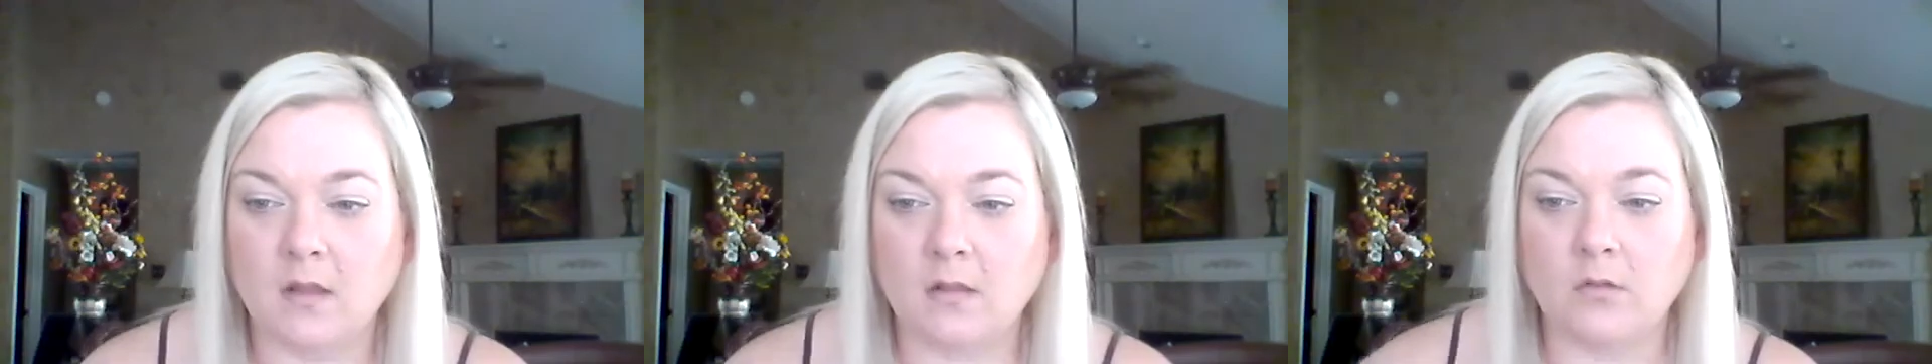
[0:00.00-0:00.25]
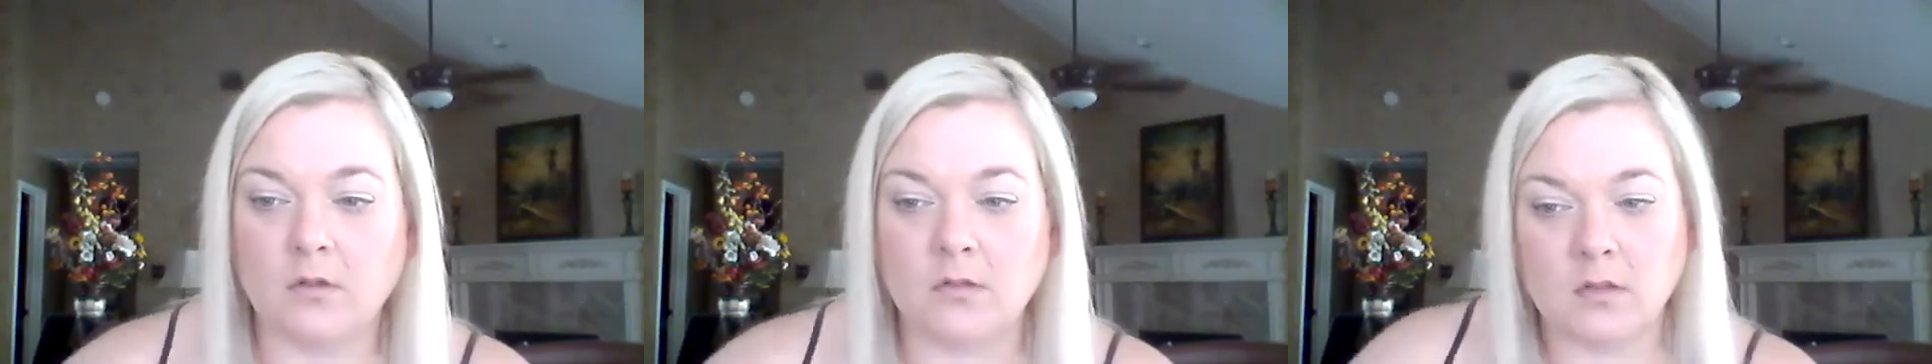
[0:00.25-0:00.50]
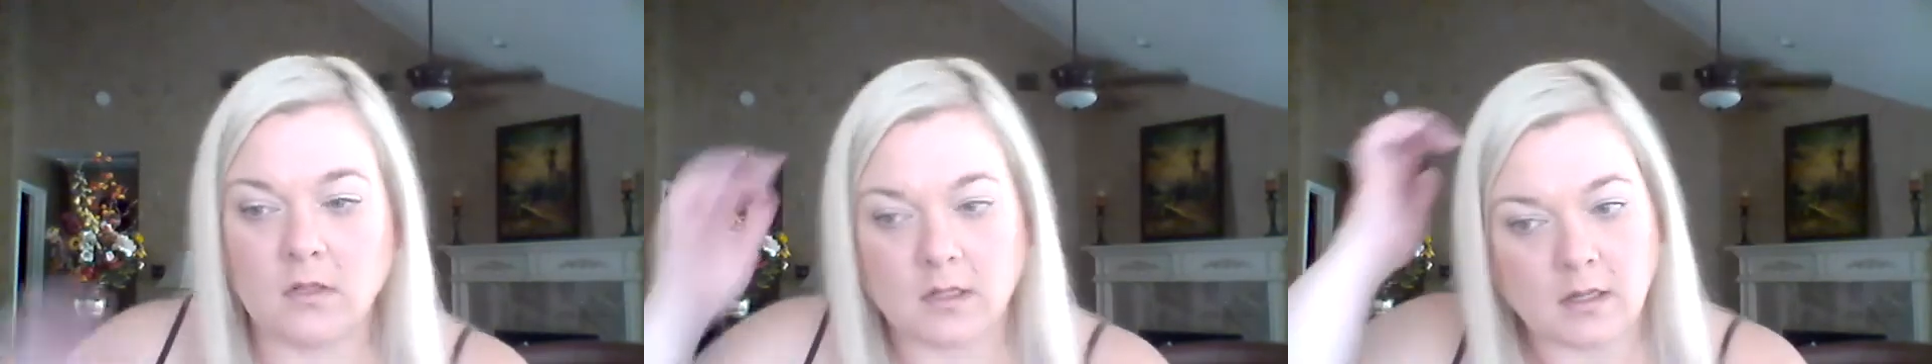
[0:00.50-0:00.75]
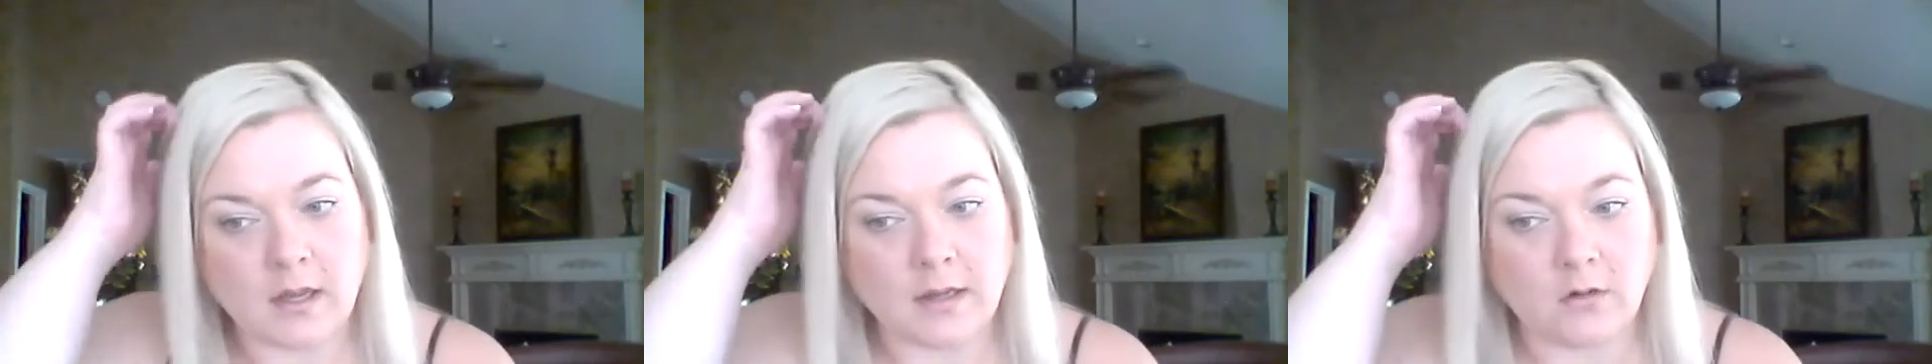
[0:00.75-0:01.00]
Worship.
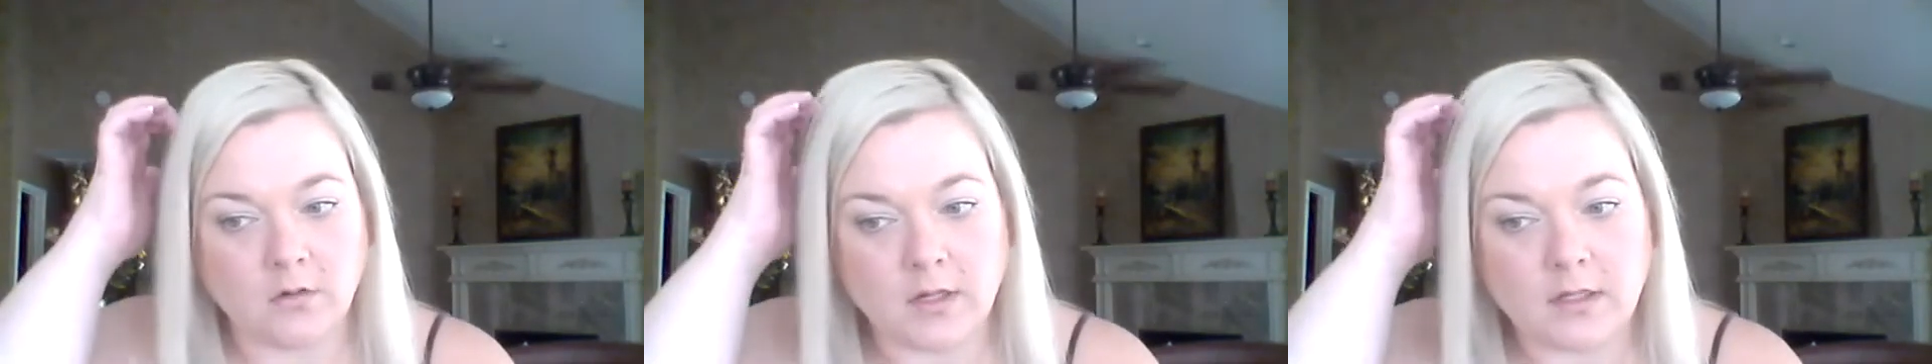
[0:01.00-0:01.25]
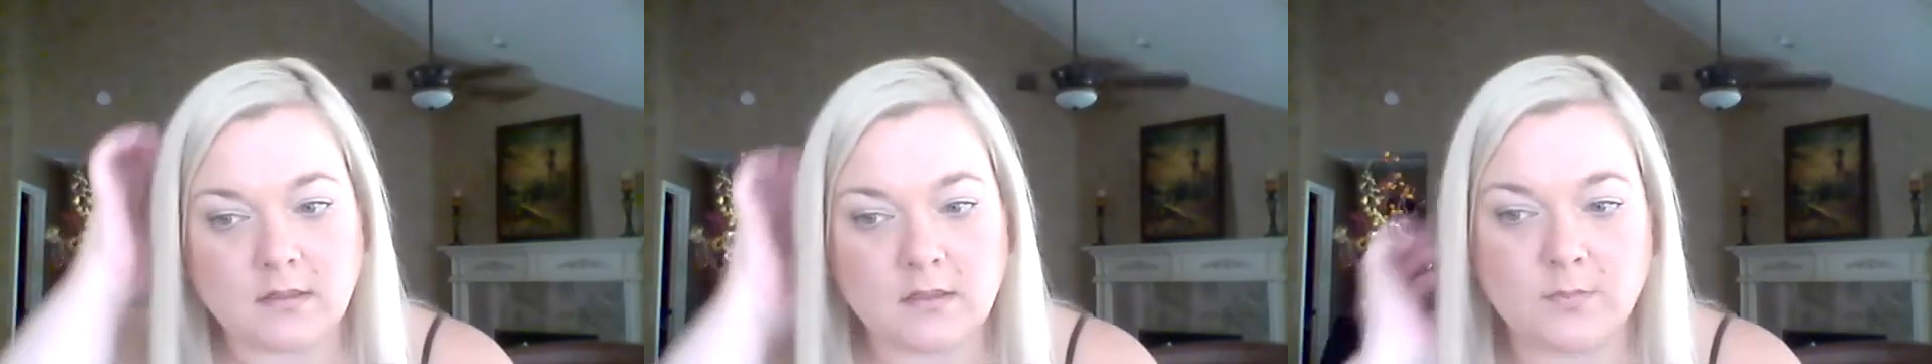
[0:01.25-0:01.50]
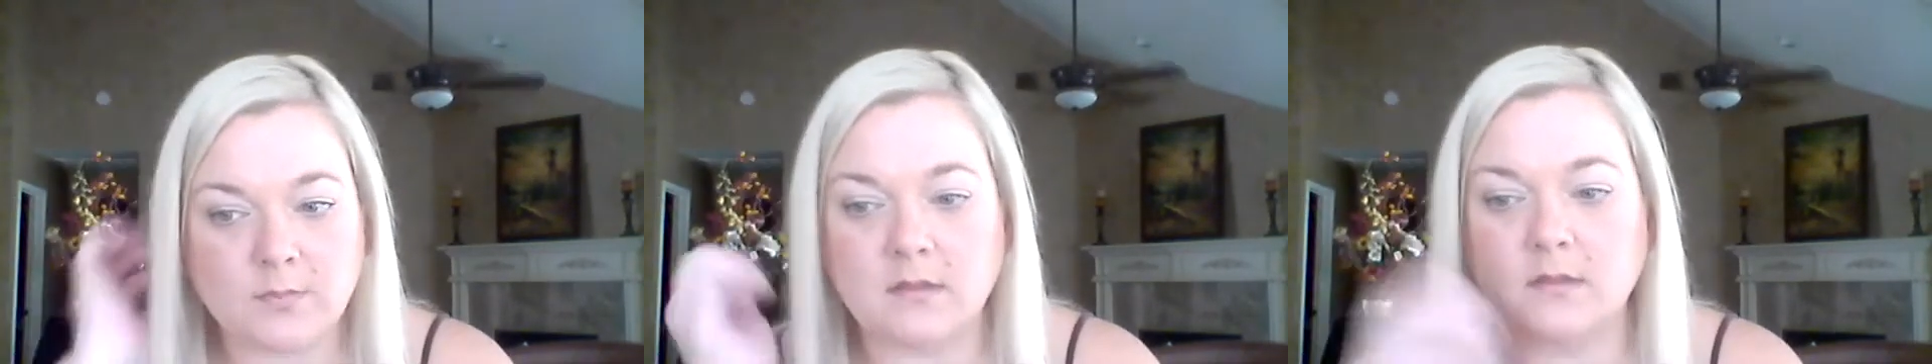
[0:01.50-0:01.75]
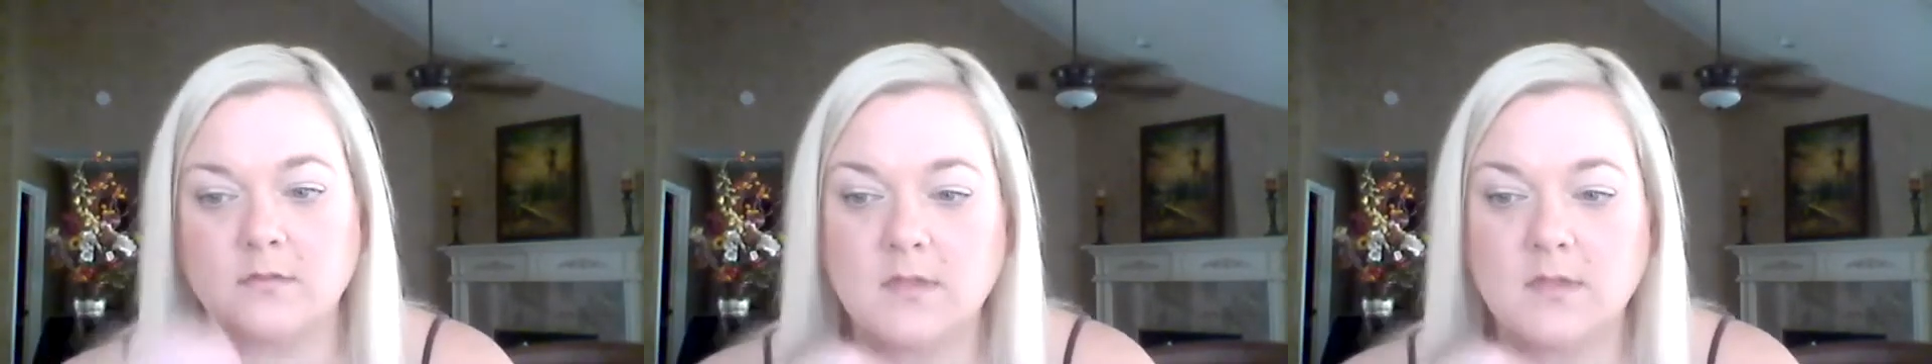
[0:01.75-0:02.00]
I agree it's
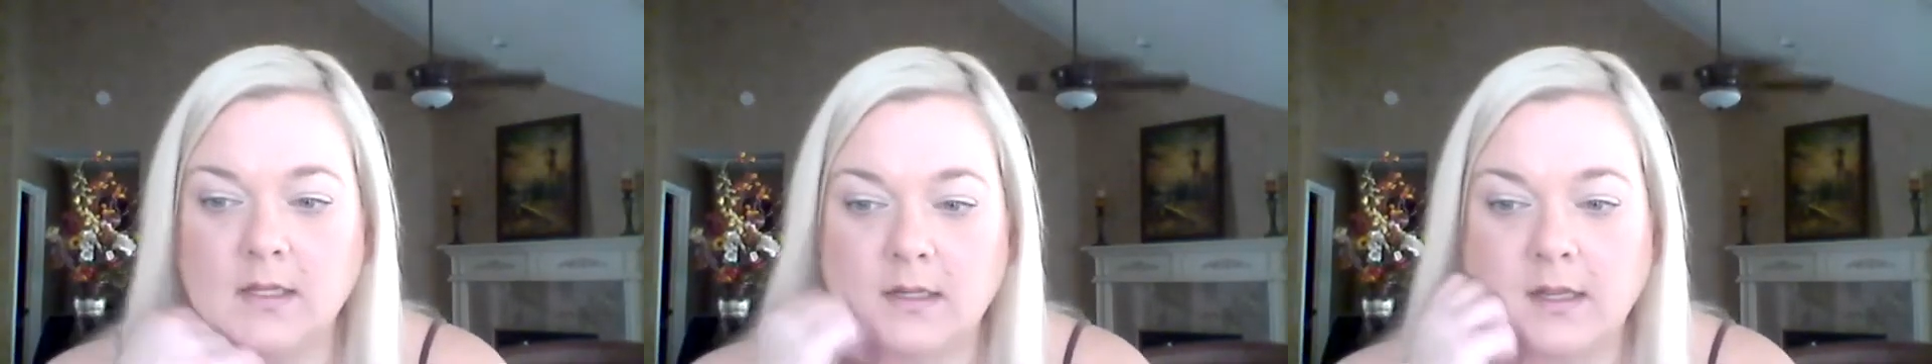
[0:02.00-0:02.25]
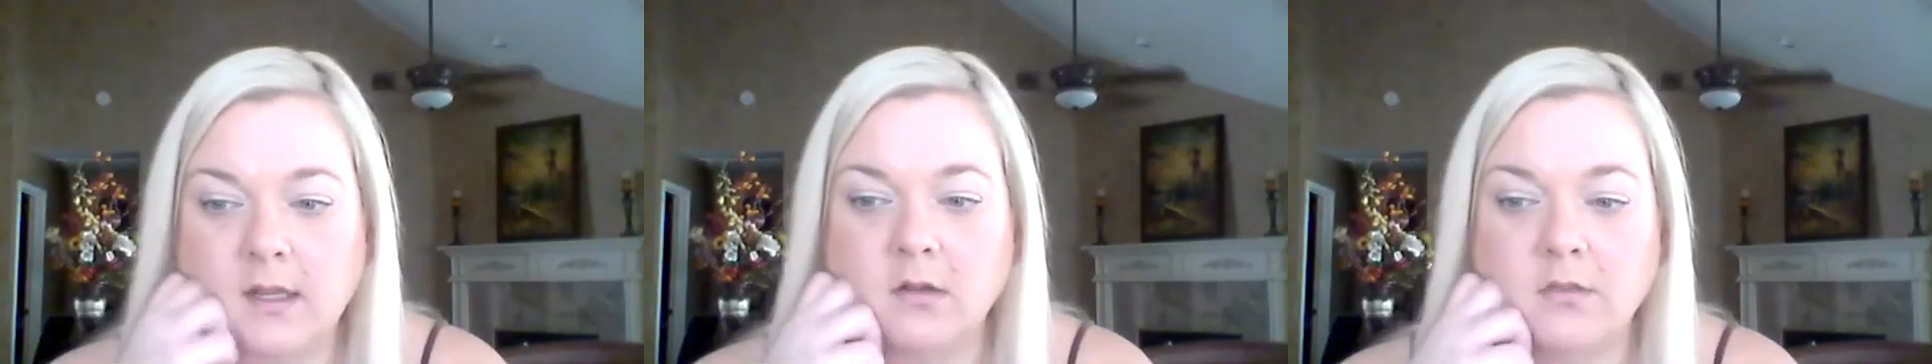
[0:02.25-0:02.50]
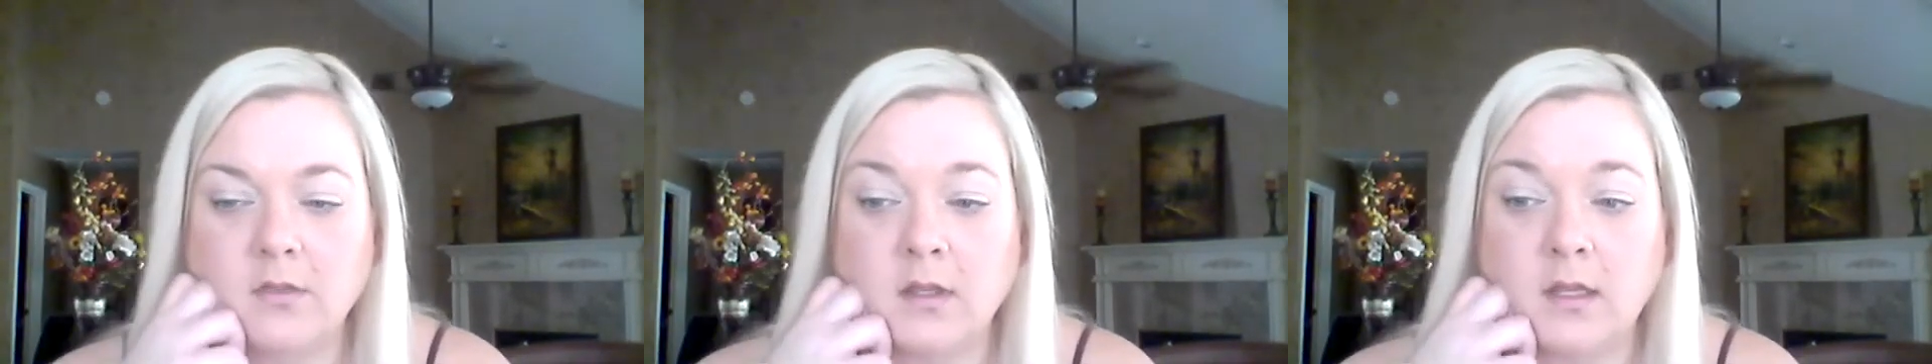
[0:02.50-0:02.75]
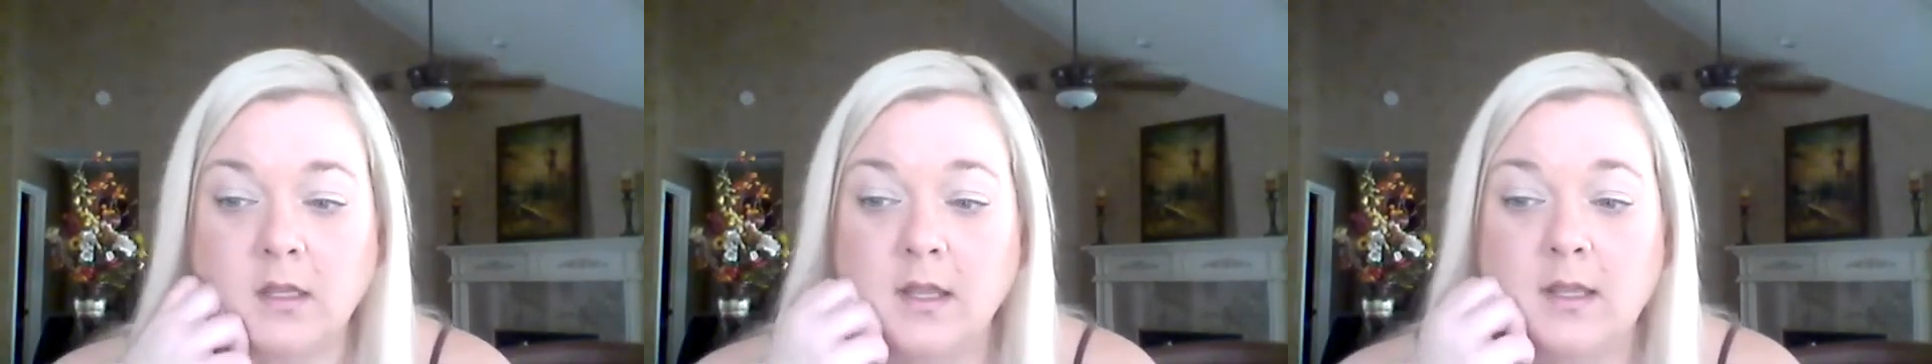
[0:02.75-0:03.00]
expensive to eat healthy.